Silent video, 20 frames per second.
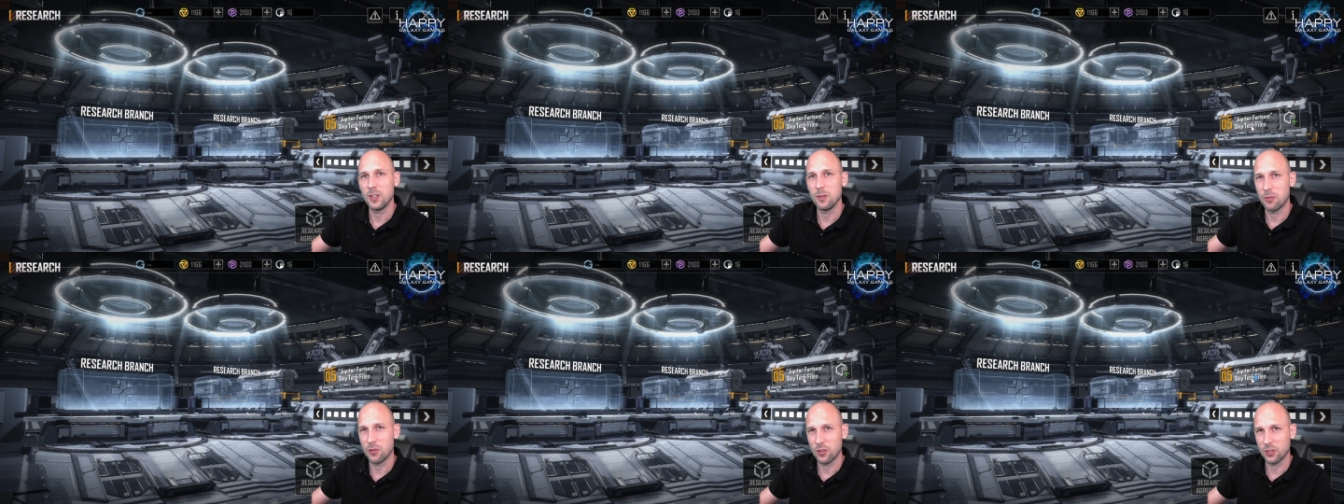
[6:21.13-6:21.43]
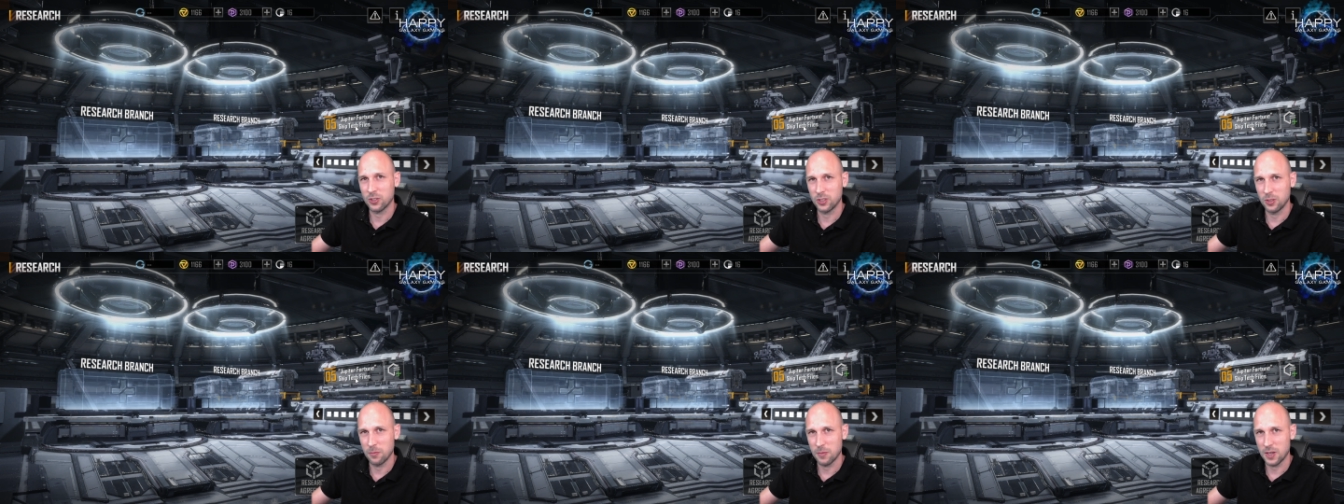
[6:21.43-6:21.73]

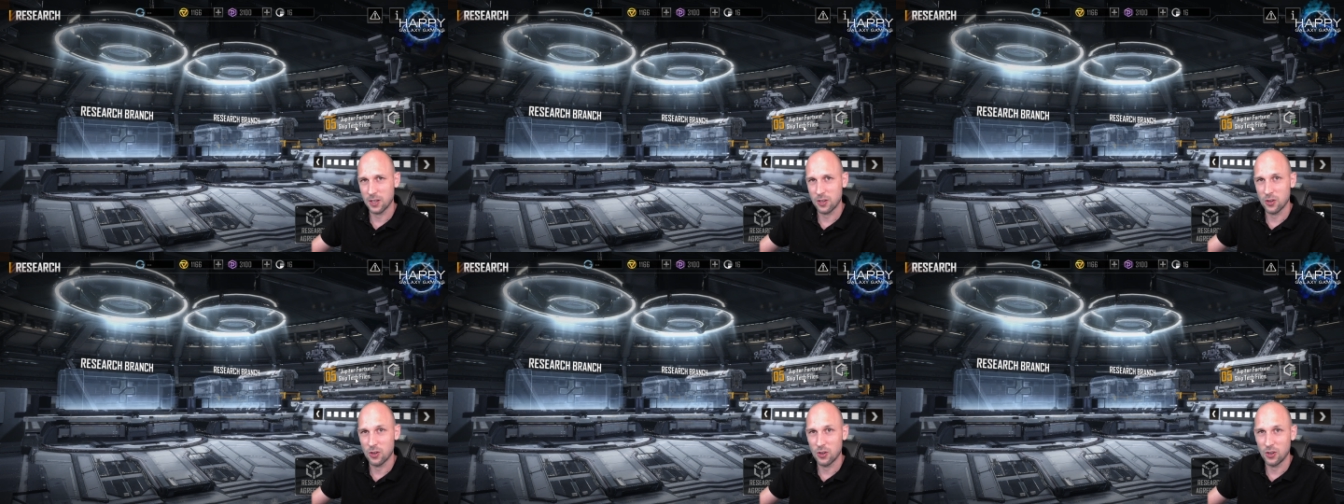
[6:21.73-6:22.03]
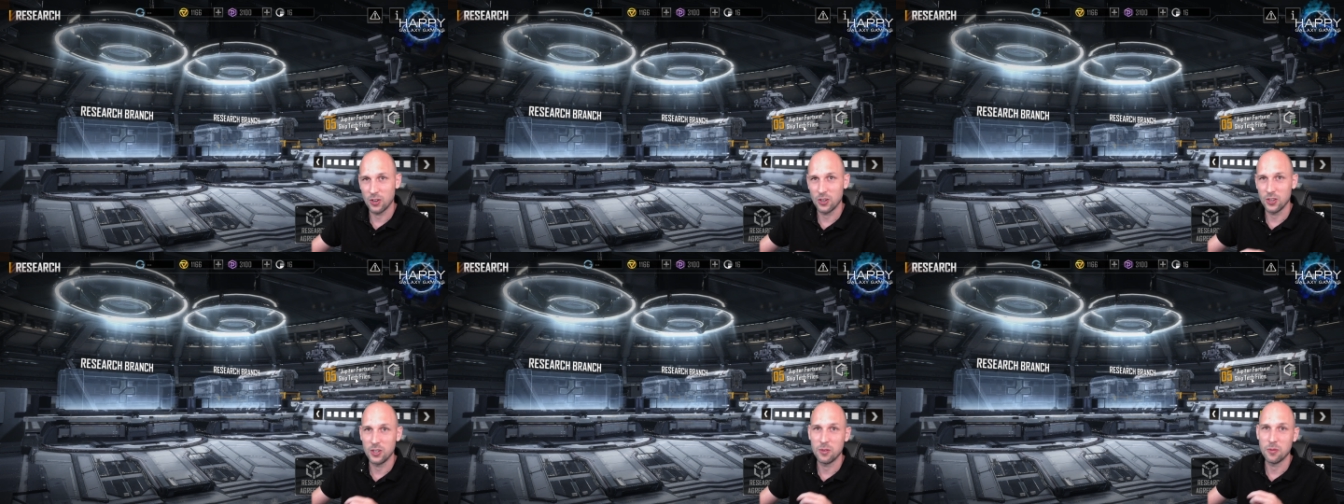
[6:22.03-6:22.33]
Proxima
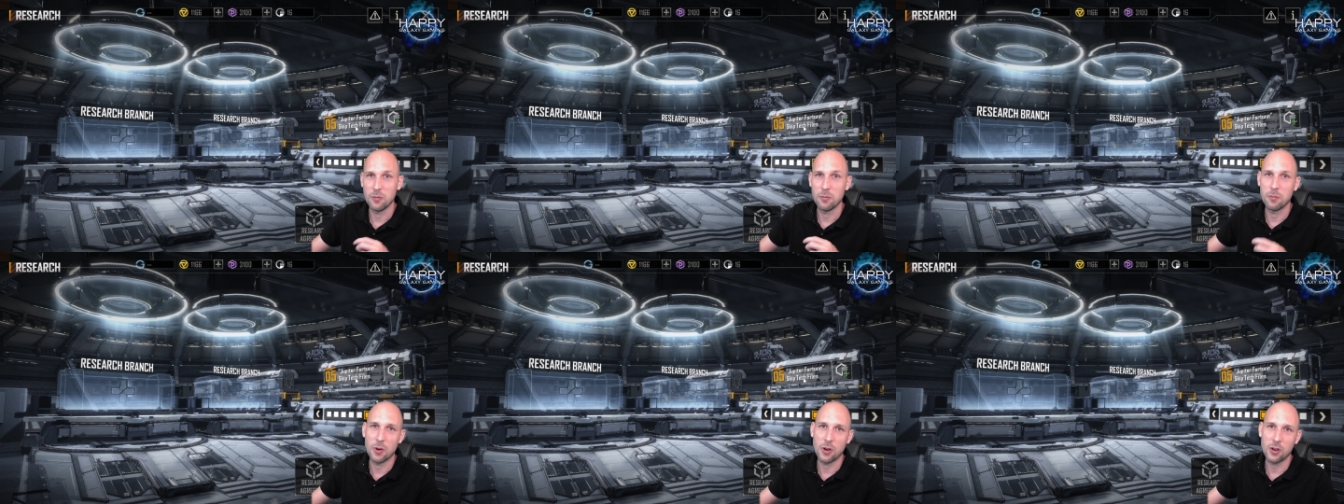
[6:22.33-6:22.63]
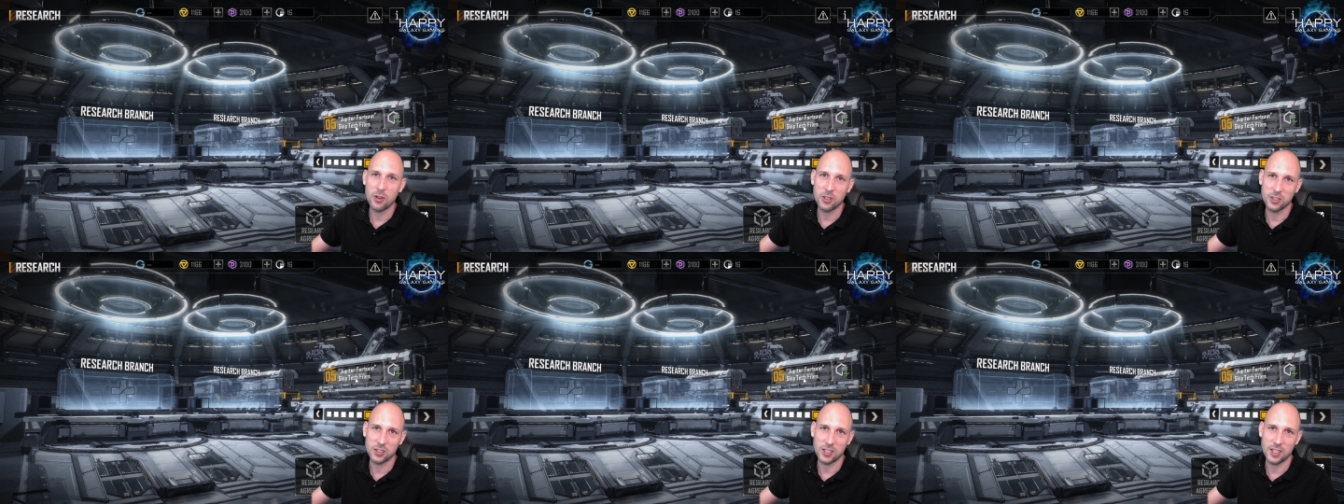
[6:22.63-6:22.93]
coin
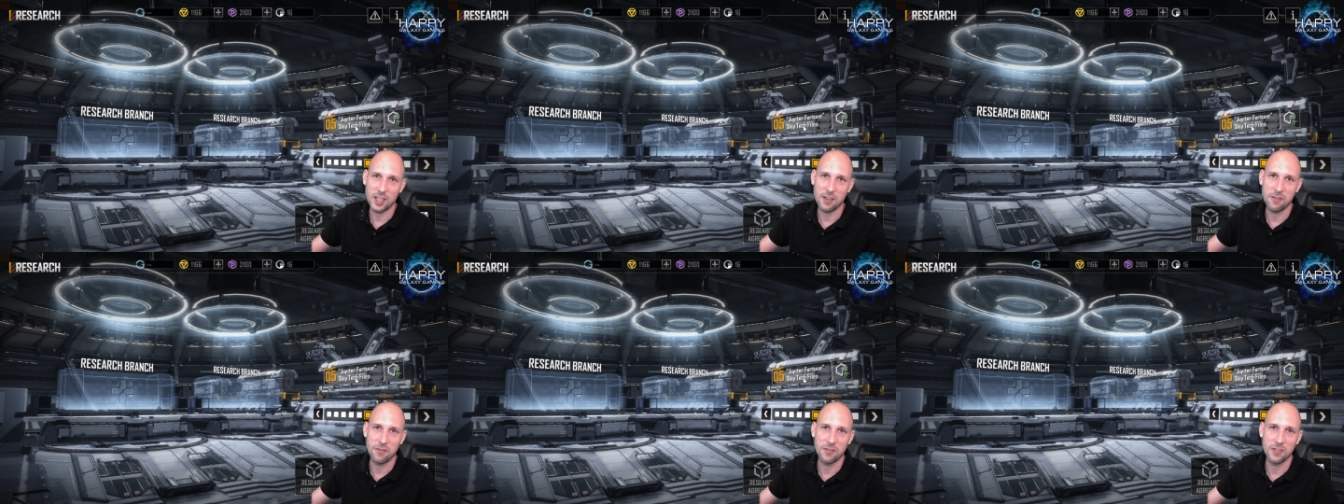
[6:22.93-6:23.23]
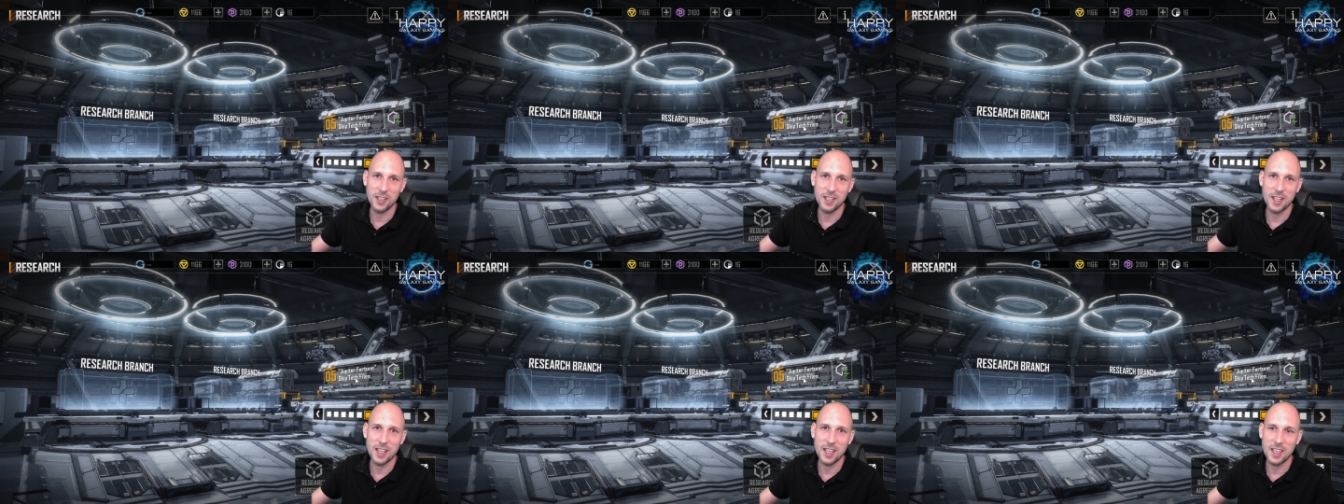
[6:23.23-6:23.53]
box
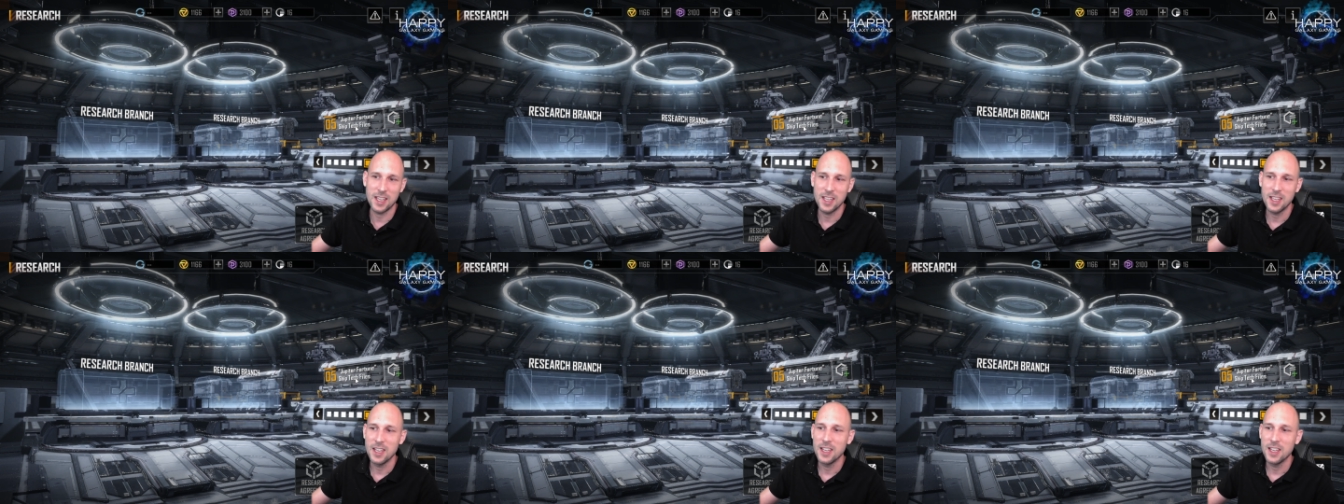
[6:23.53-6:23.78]
every day,